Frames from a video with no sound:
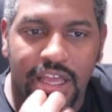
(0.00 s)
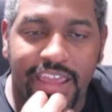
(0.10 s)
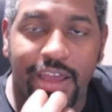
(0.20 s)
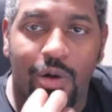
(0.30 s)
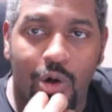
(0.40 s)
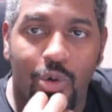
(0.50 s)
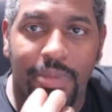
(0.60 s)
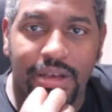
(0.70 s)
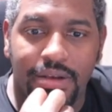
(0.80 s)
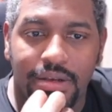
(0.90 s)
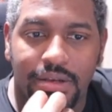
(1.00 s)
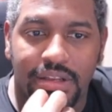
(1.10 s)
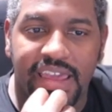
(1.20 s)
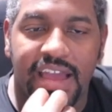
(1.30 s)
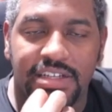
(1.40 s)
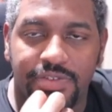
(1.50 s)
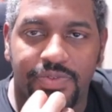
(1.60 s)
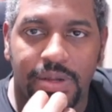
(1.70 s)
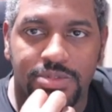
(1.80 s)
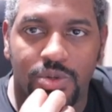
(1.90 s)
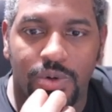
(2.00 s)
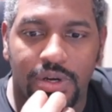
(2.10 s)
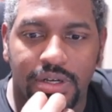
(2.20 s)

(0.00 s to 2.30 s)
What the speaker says: Ill Omen caster frame sword,